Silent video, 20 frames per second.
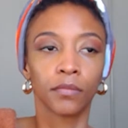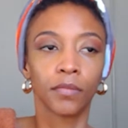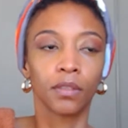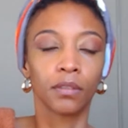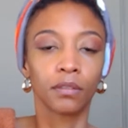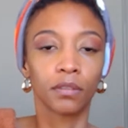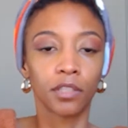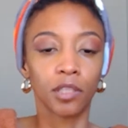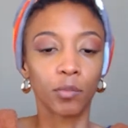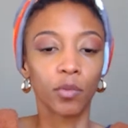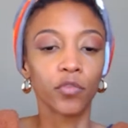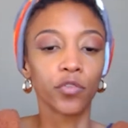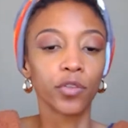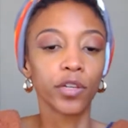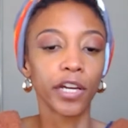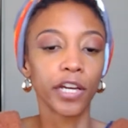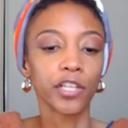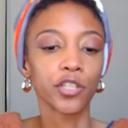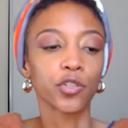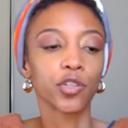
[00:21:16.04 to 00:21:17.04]
Some of you
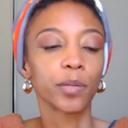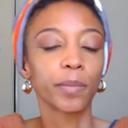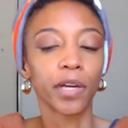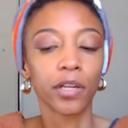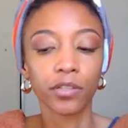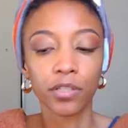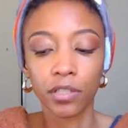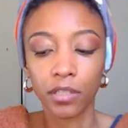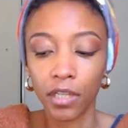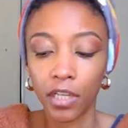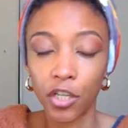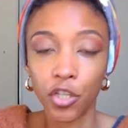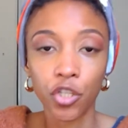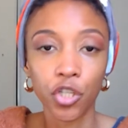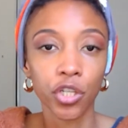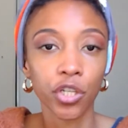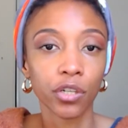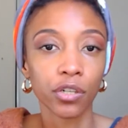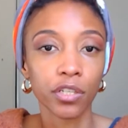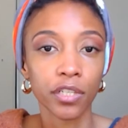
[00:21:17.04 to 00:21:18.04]
guys are about to enter
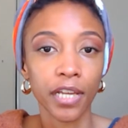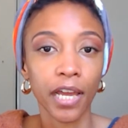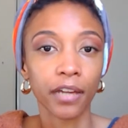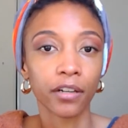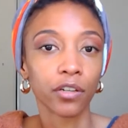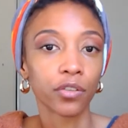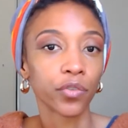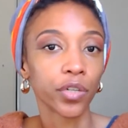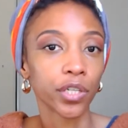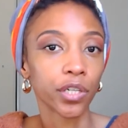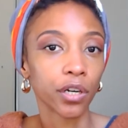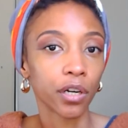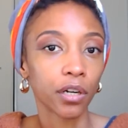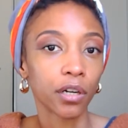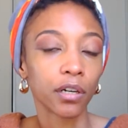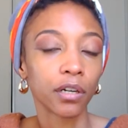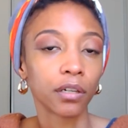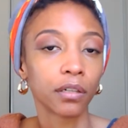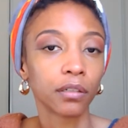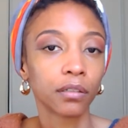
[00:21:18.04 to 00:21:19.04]
your Saturn
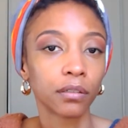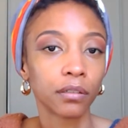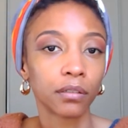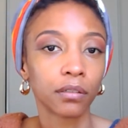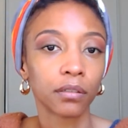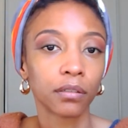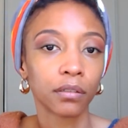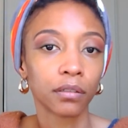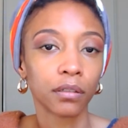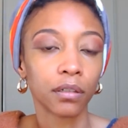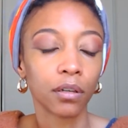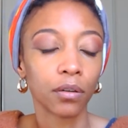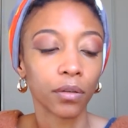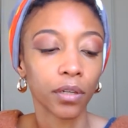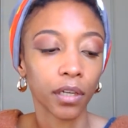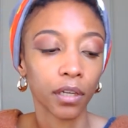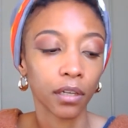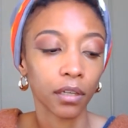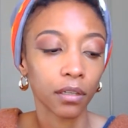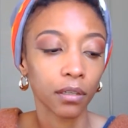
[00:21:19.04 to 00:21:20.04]
return,
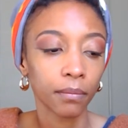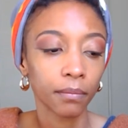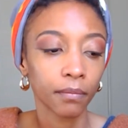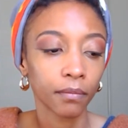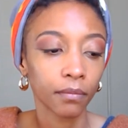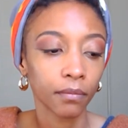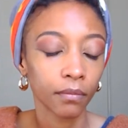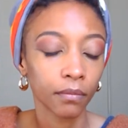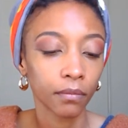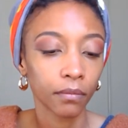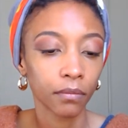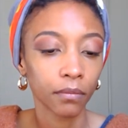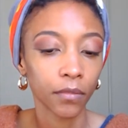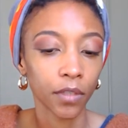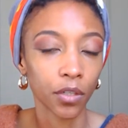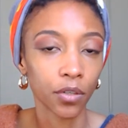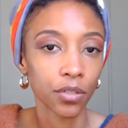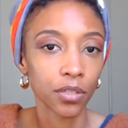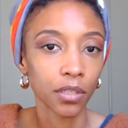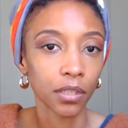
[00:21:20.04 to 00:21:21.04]
okay?
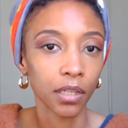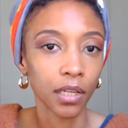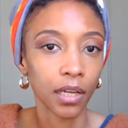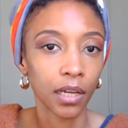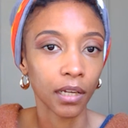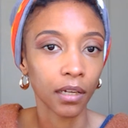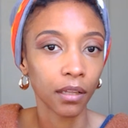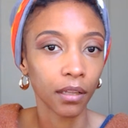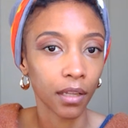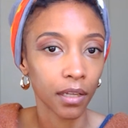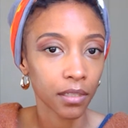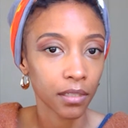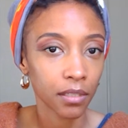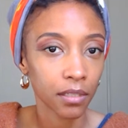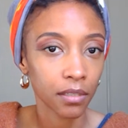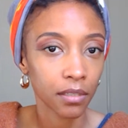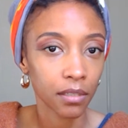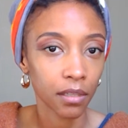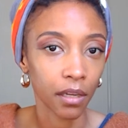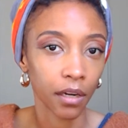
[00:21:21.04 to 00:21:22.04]
There's a lot of
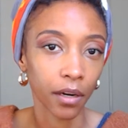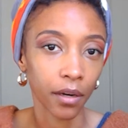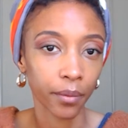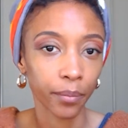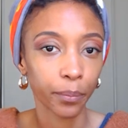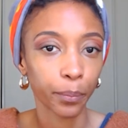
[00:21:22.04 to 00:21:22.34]
lessons there.